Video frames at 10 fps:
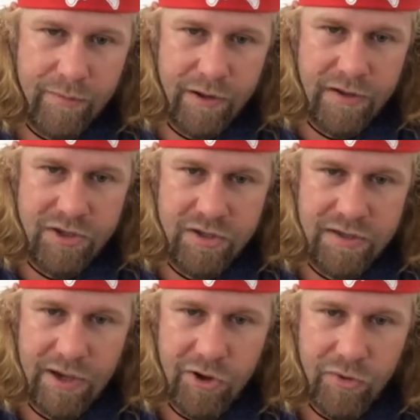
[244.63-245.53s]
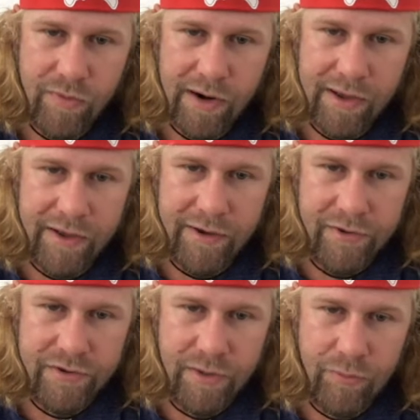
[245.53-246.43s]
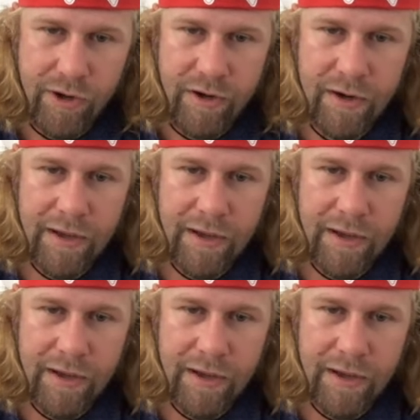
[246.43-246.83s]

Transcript: but let's just say you're running here somewhere